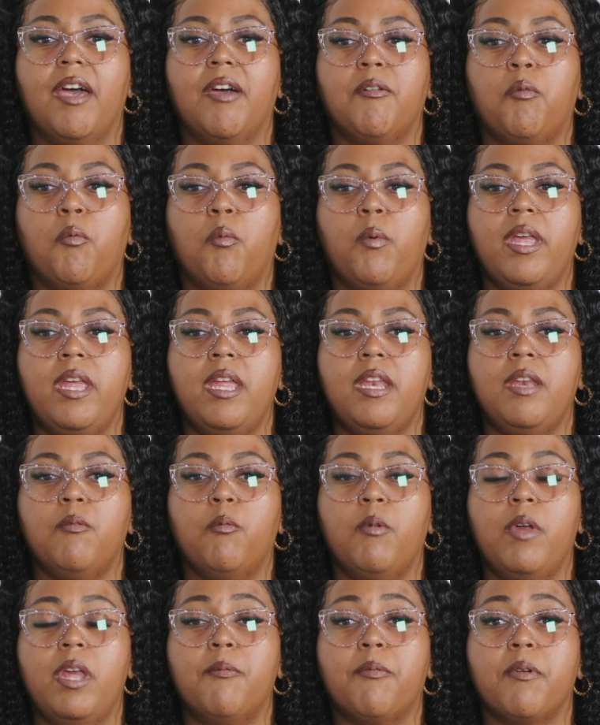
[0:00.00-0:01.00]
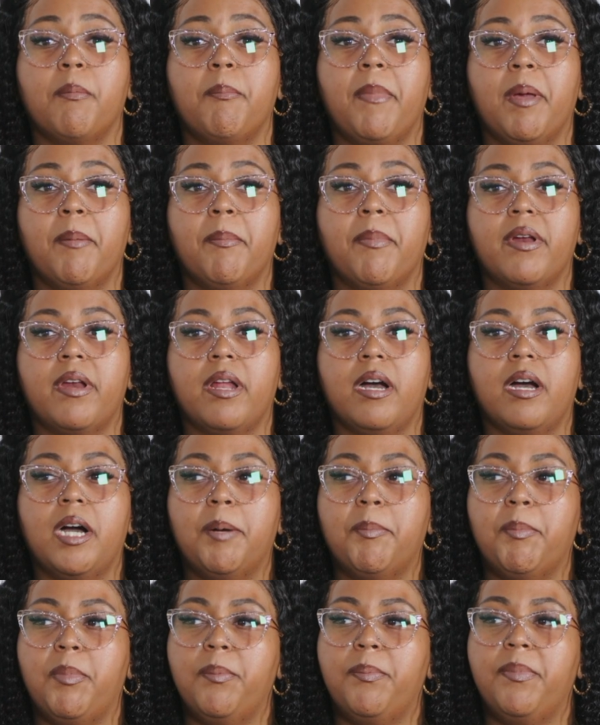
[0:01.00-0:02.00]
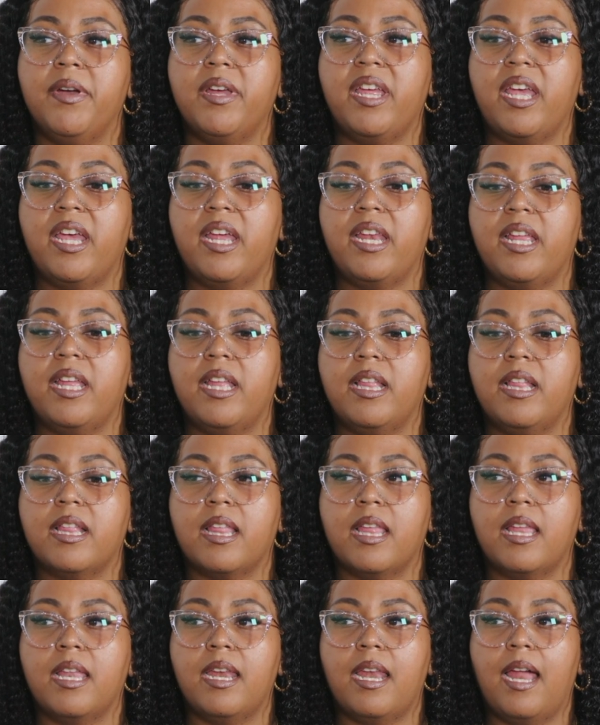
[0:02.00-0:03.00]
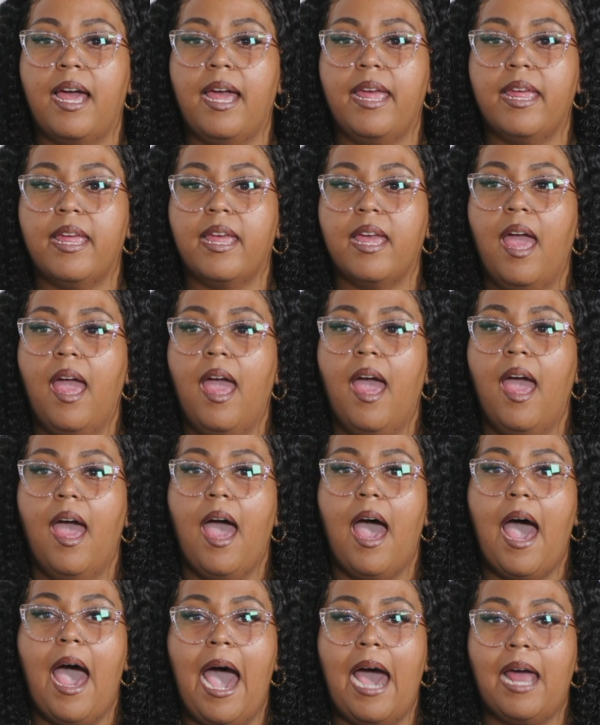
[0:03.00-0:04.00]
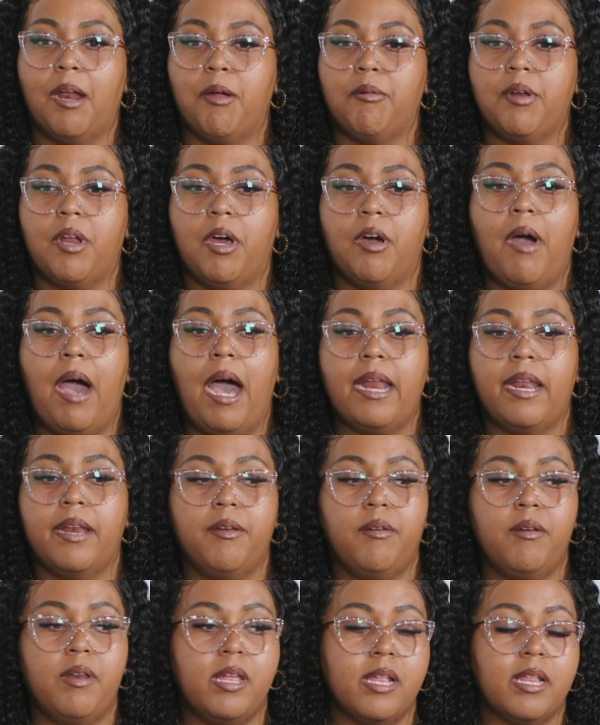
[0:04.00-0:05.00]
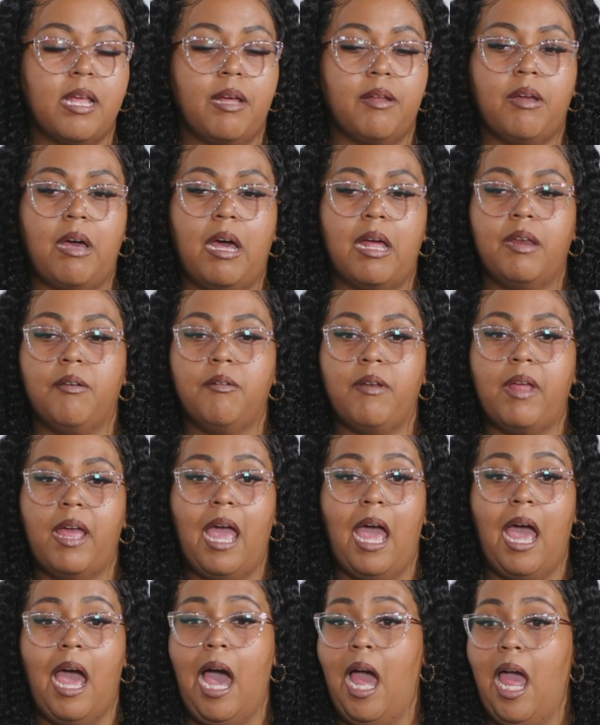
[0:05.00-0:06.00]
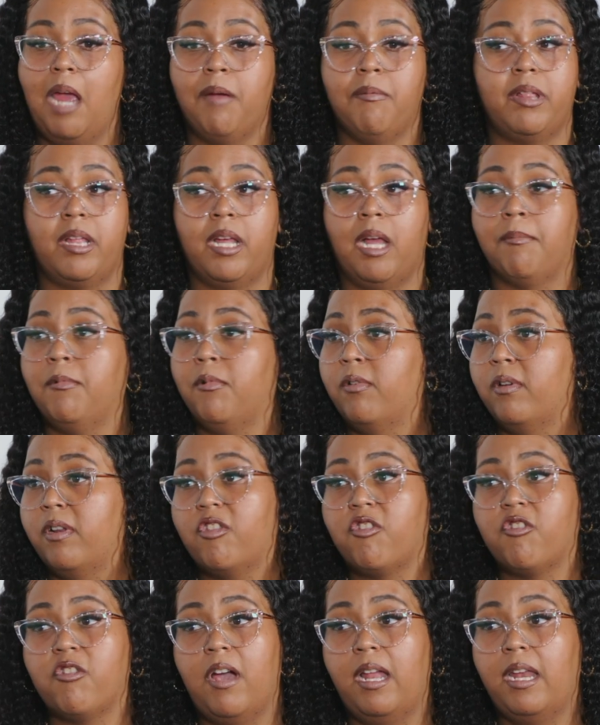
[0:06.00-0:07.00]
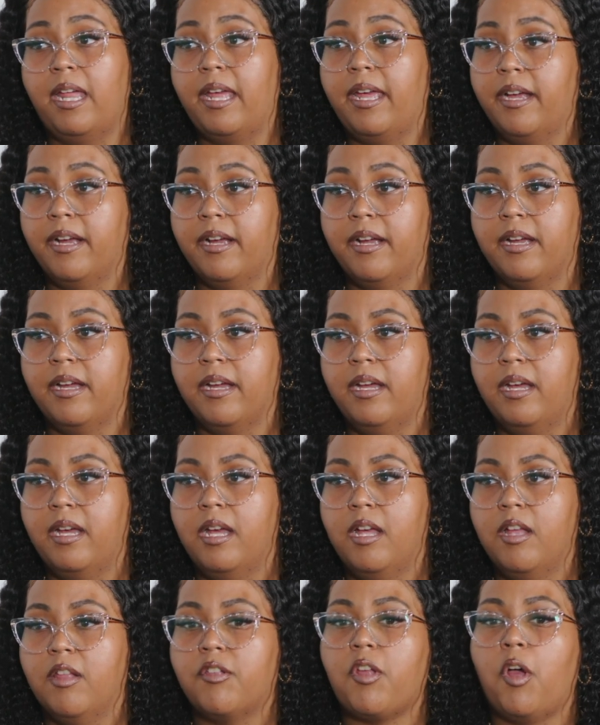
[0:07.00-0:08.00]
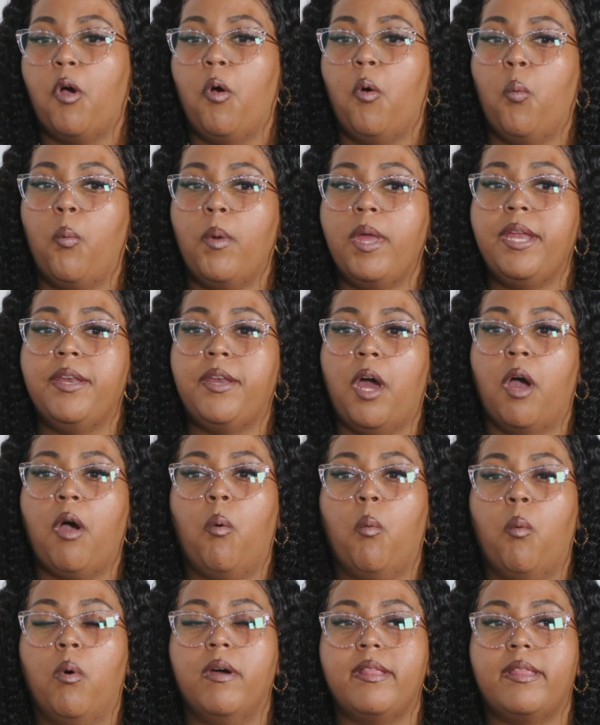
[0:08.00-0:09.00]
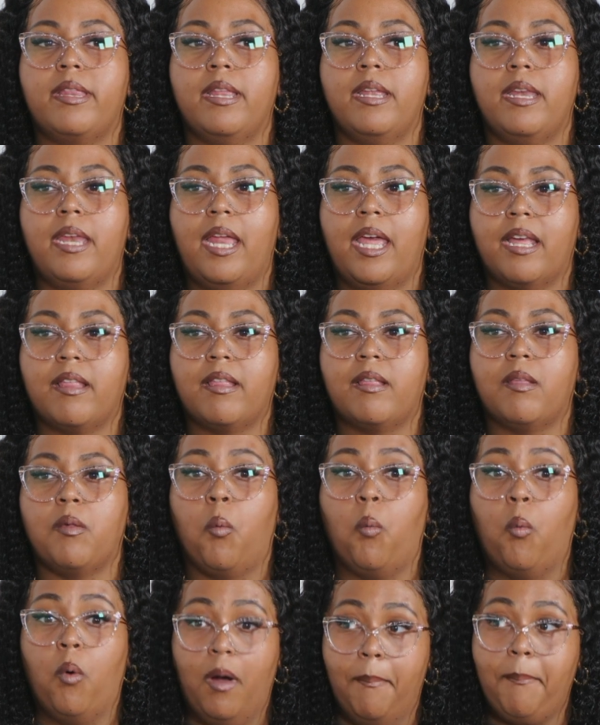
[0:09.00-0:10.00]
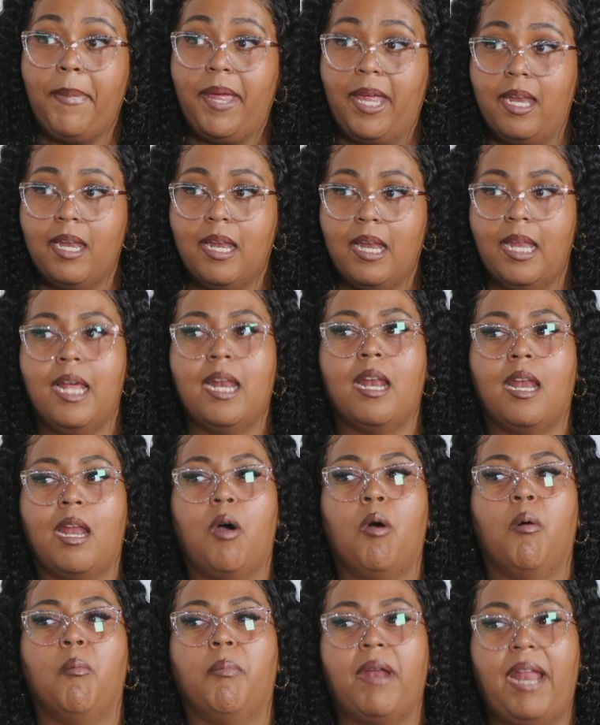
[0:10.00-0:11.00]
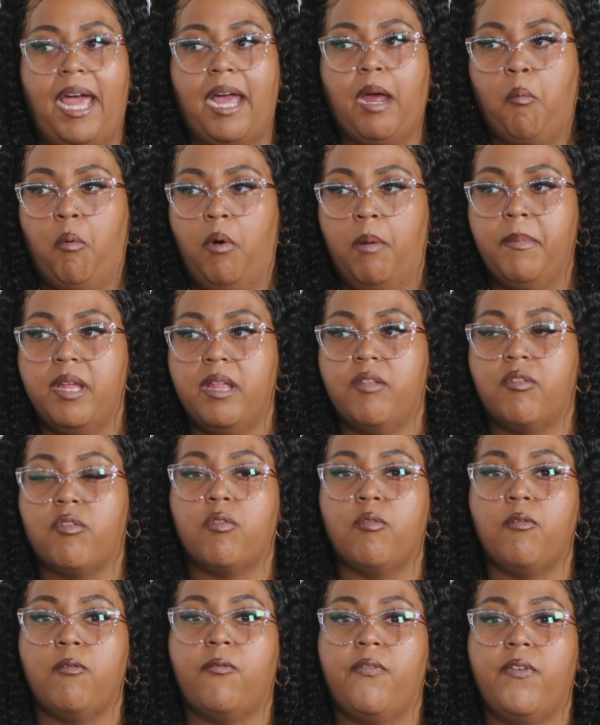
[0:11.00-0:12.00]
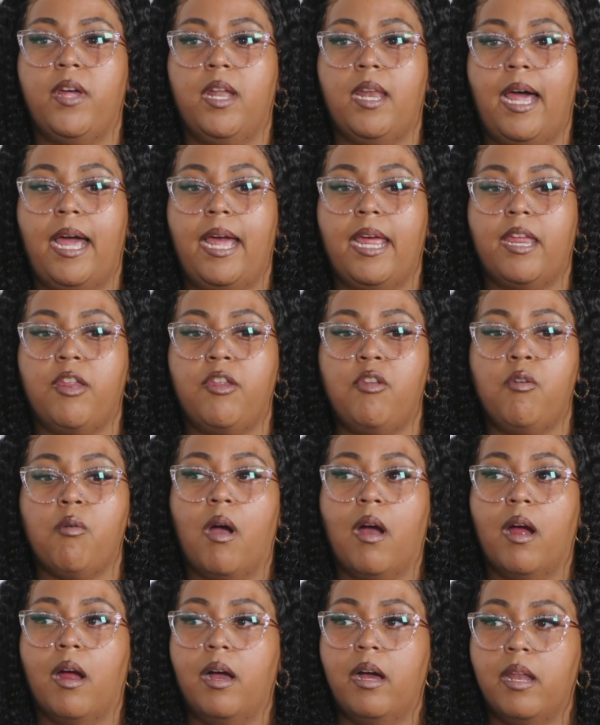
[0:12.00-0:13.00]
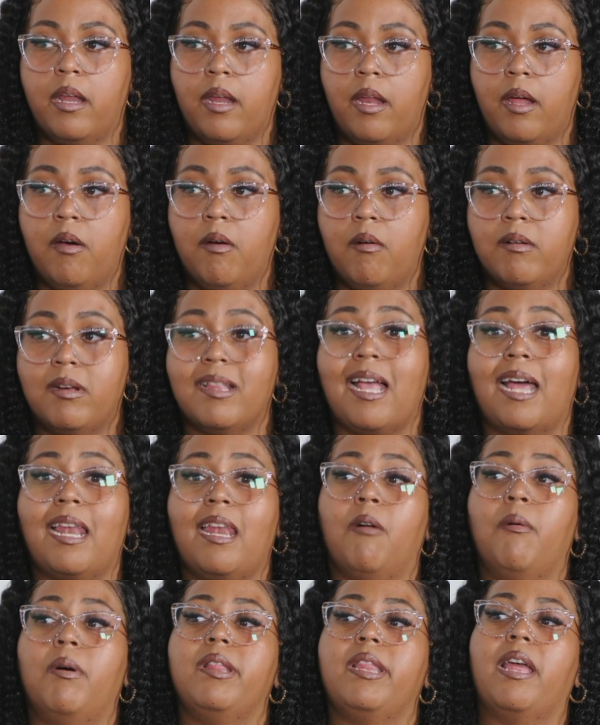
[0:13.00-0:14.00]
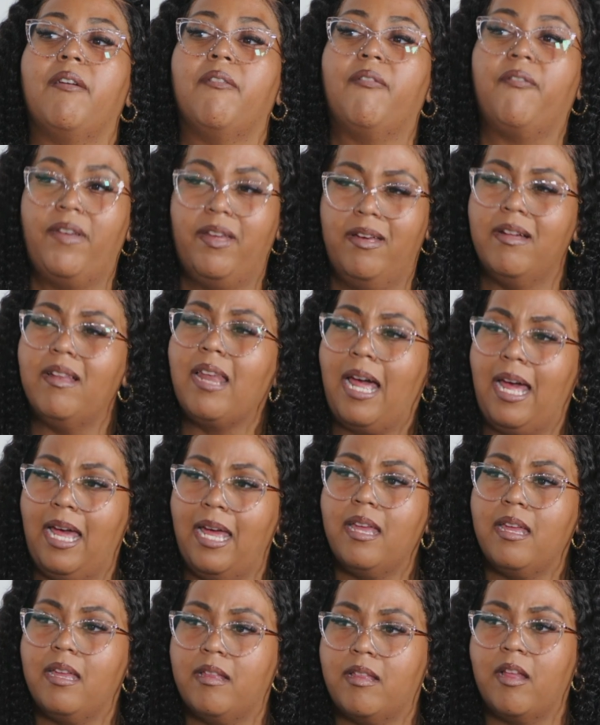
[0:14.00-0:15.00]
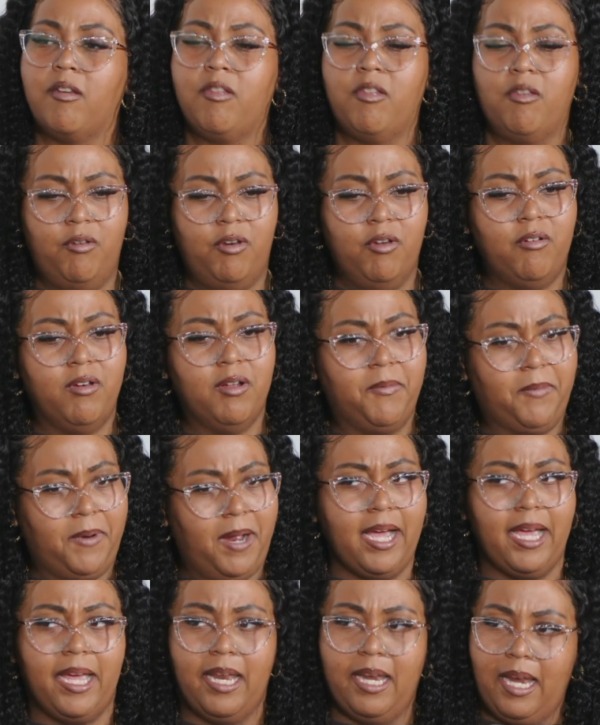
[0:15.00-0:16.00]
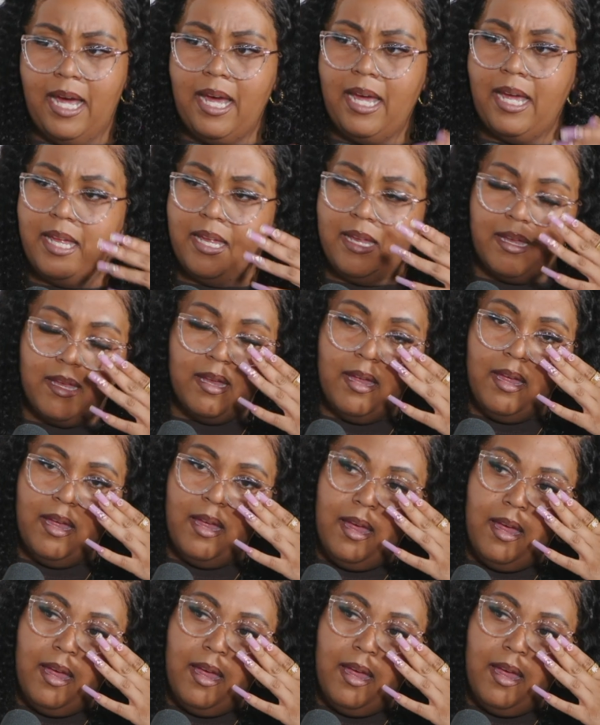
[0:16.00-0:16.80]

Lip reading: We remember the humble beginnings and like, I don't know how to do this. I don't know how to do that. Everything I'm doing is trial and error. So we don't want the next woman, let alone black woman, to feel like you are alone because I know what that feel like. So you doing right. Like, absolutely.